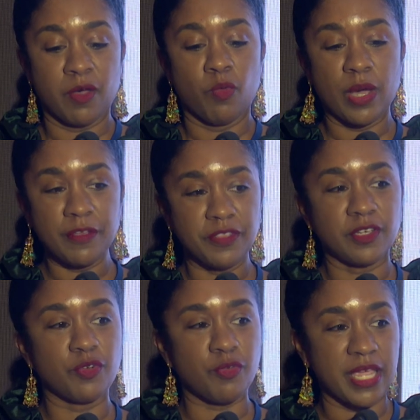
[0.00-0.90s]
One of the
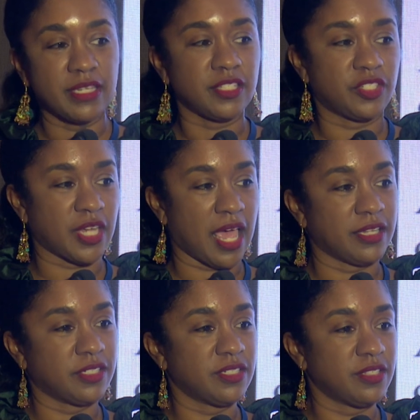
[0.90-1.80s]
greatest
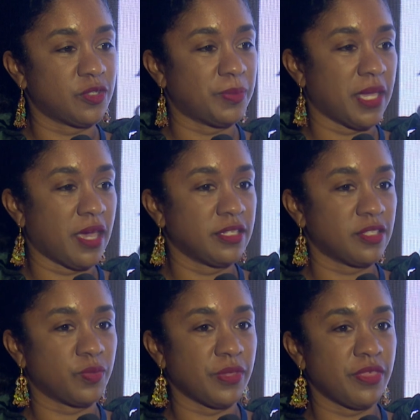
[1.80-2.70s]
challenges, to be
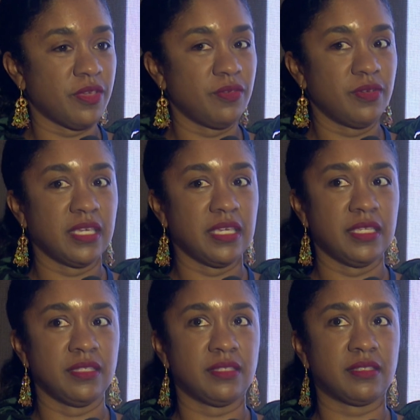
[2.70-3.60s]
honest with you,
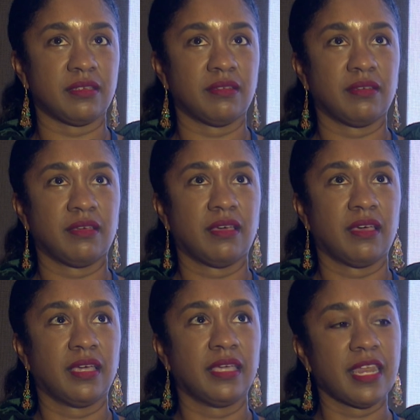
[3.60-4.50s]
is
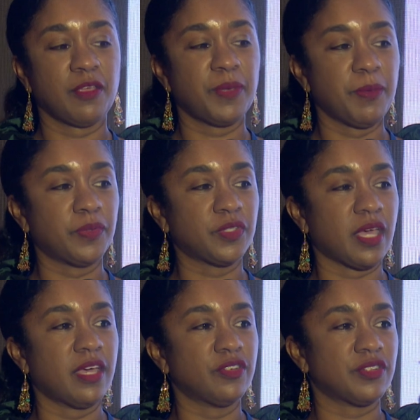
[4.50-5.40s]
getting people
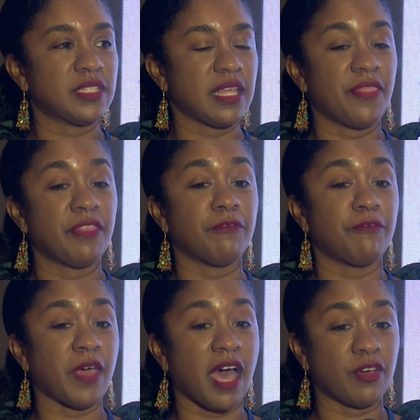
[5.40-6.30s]
to understand the
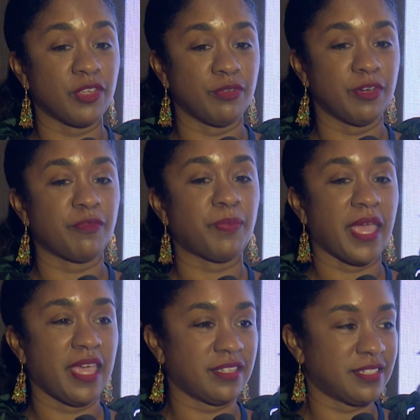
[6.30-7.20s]
value of
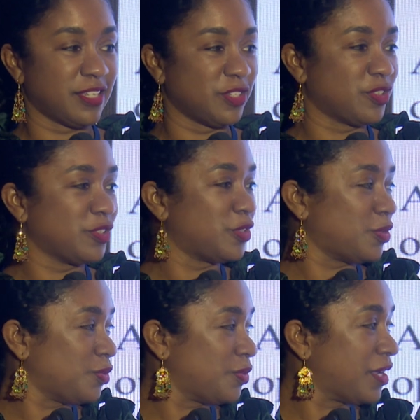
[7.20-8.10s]
paying attention
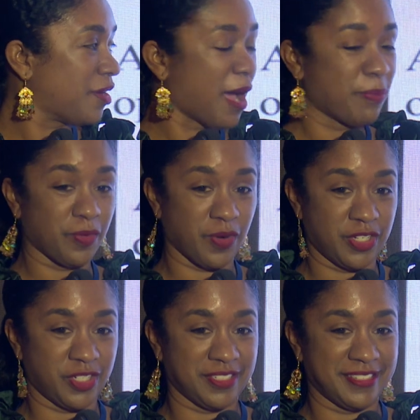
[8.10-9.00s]
to their
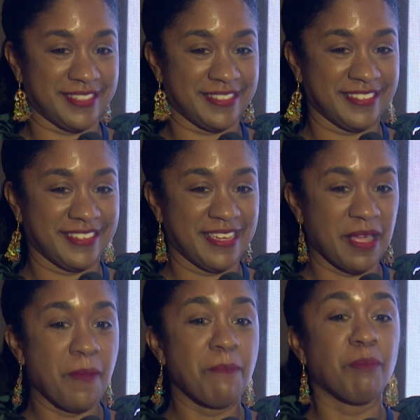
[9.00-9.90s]
operations.
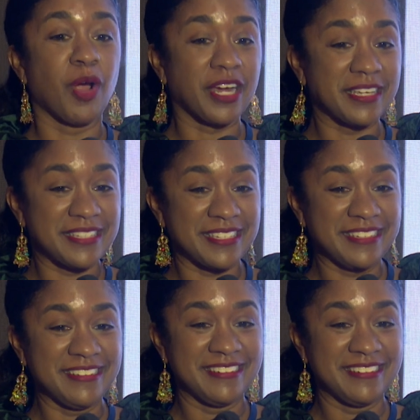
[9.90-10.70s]
Marketing.